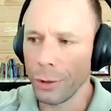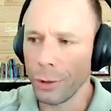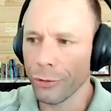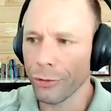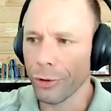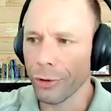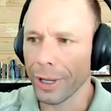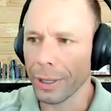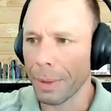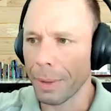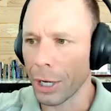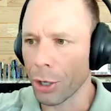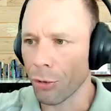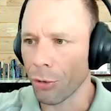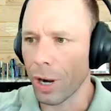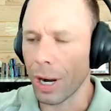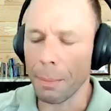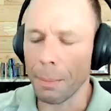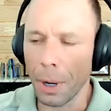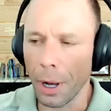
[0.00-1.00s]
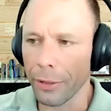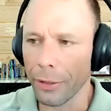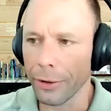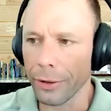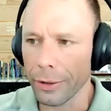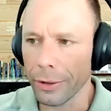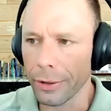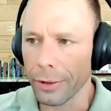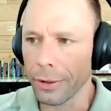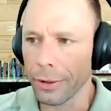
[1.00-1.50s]
for like my
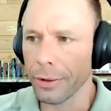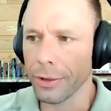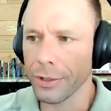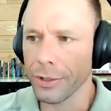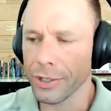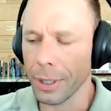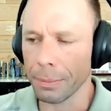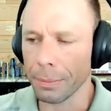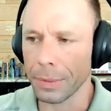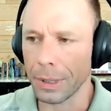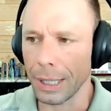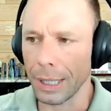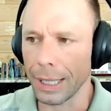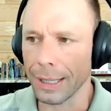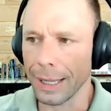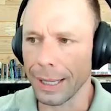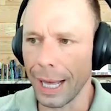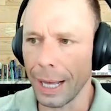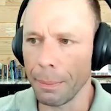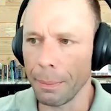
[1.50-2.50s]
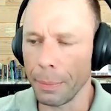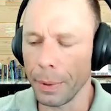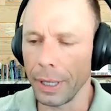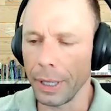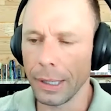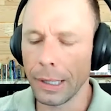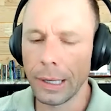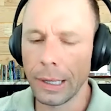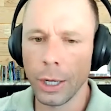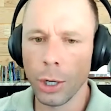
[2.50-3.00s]
grandmother or something like that?
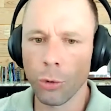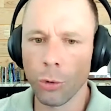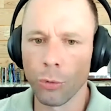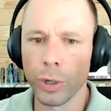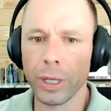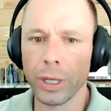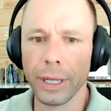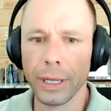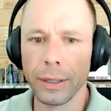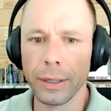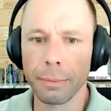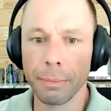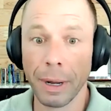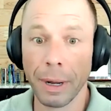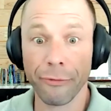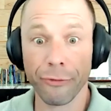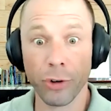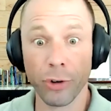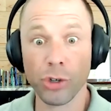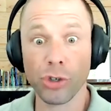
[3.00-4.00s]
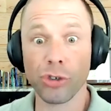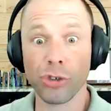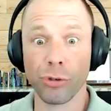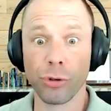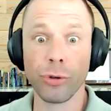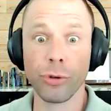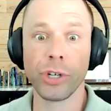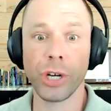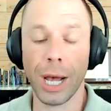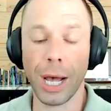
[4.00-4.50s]
But really my first
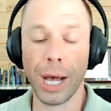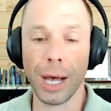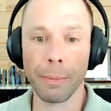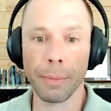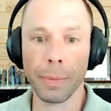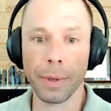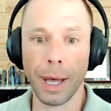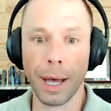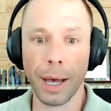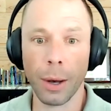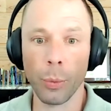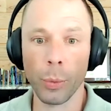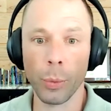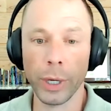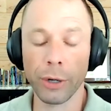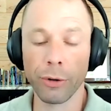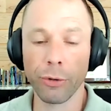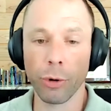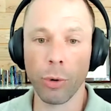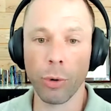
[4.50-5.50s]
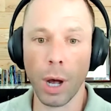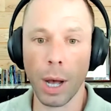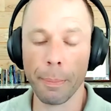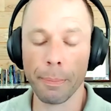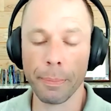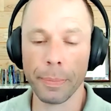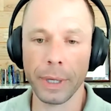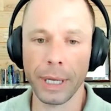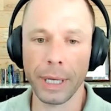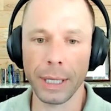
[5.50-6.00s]
true job, we grew
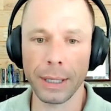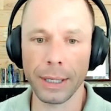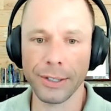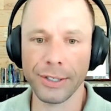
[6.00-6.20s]
up in this